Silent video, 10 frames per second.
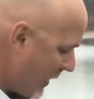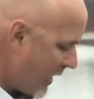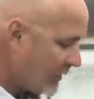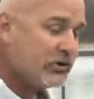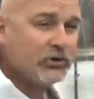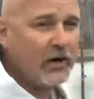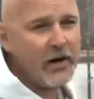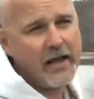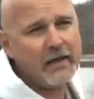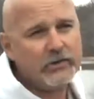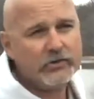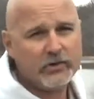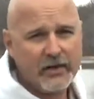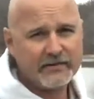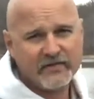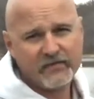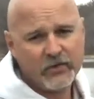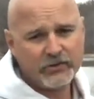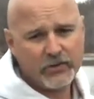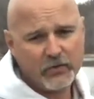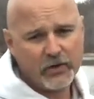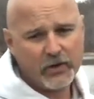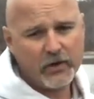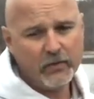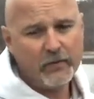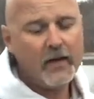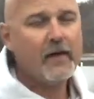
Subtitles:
back straight at you. So that's the first thing we're going to do.